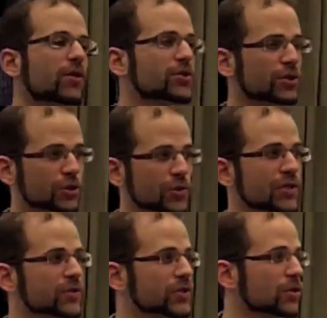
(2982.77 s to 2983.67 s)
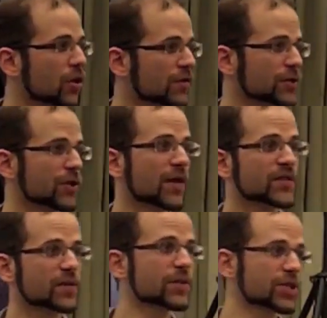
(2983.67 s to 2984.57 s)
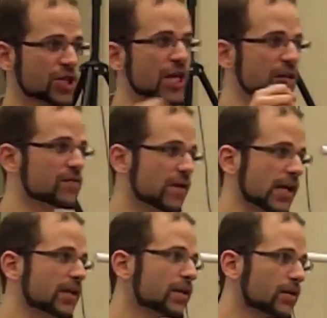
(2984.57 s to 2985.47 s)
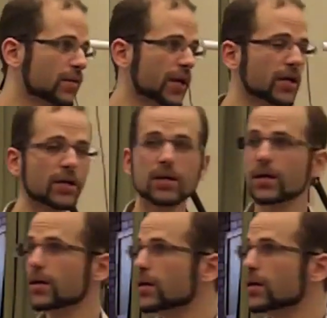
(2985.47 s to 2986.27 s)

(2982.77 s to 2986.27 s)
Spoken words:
throws your adrenals into overdrive. It's like being shaken violently awake.